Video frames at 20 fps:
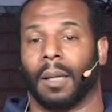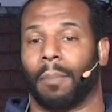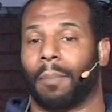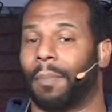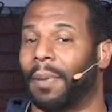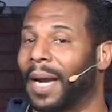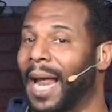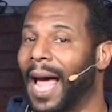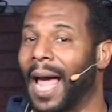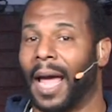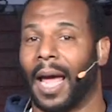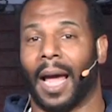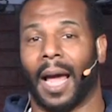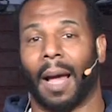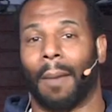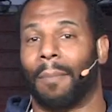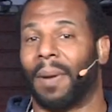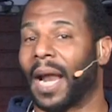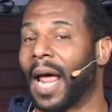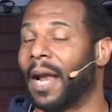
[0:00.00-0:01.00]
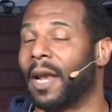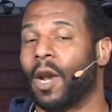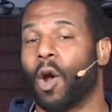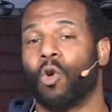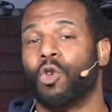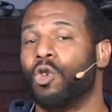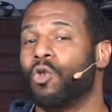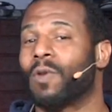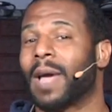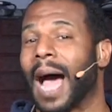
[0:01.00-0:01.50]
but I know
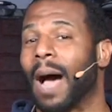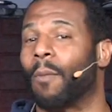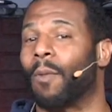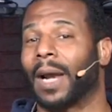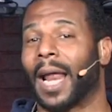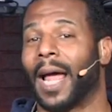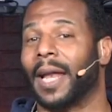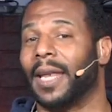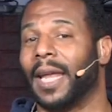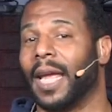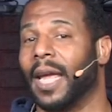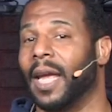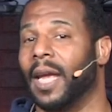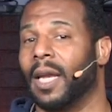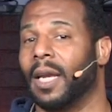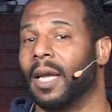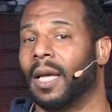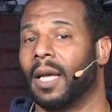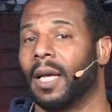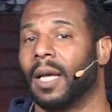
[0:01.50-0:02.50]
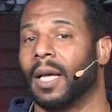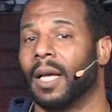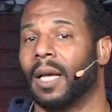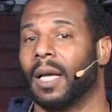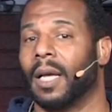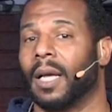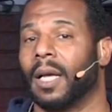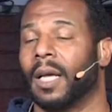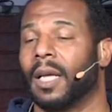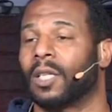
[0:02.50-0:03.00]
you got what I need.
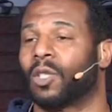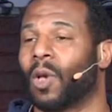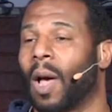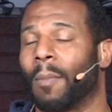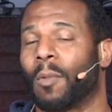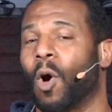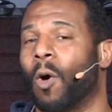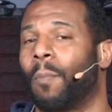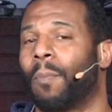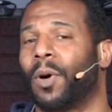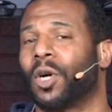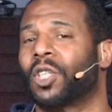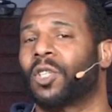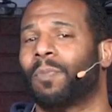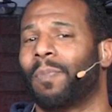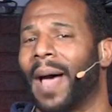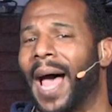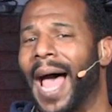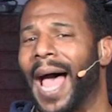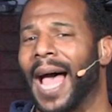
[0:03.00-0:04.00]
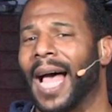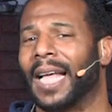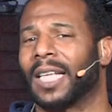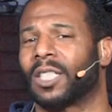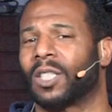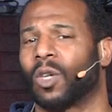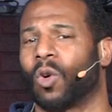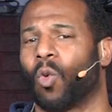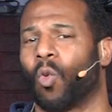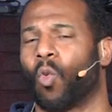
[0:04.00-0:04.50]
So I'm going to push
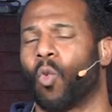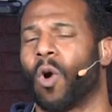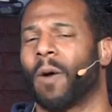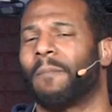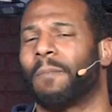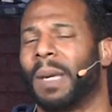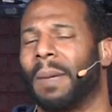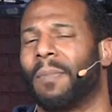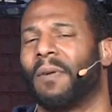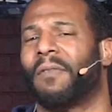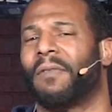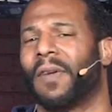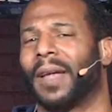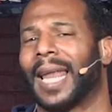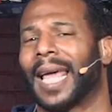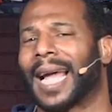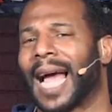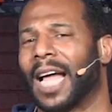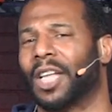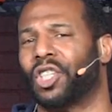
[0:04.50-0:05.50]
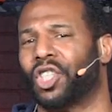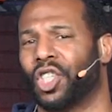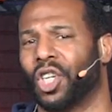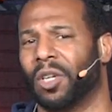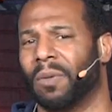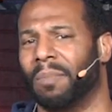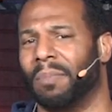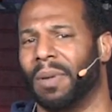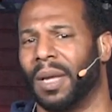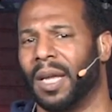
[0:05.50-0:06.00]
past where people feel like I
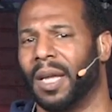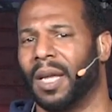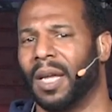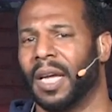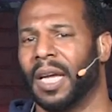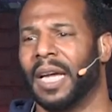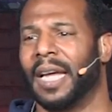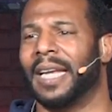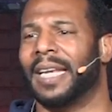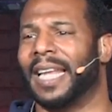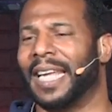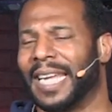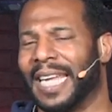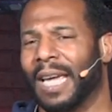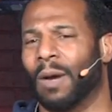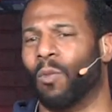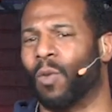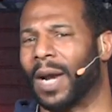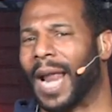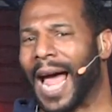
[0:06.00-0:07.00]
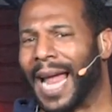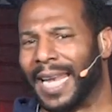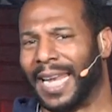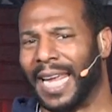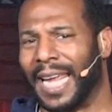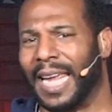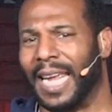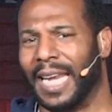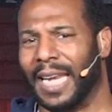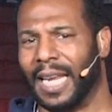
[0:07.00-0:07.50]
shouldn't be to get what I
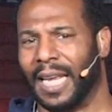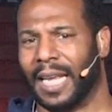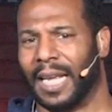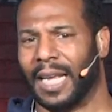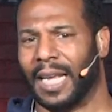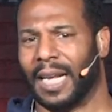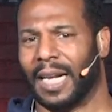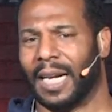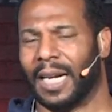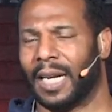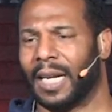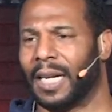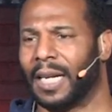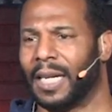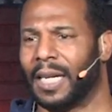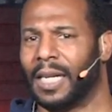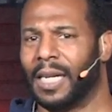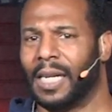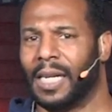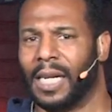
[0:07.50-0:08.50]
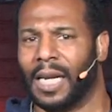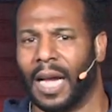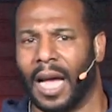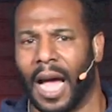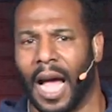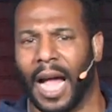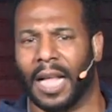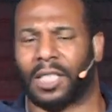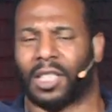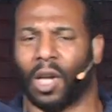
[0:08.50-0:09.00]
need.
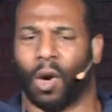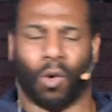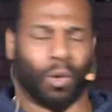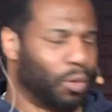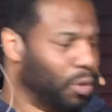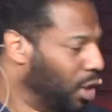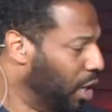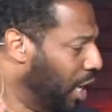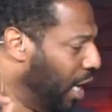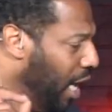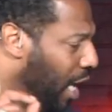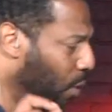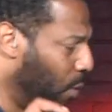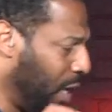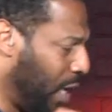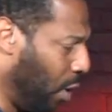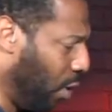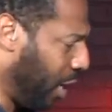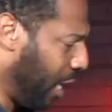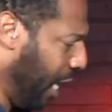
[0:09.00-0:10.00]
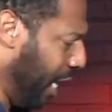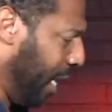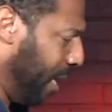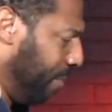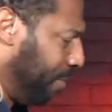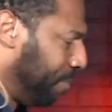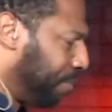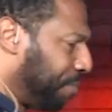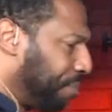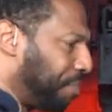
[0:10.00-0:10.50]
And so here we go
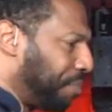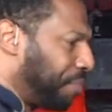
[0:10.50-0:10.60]
again.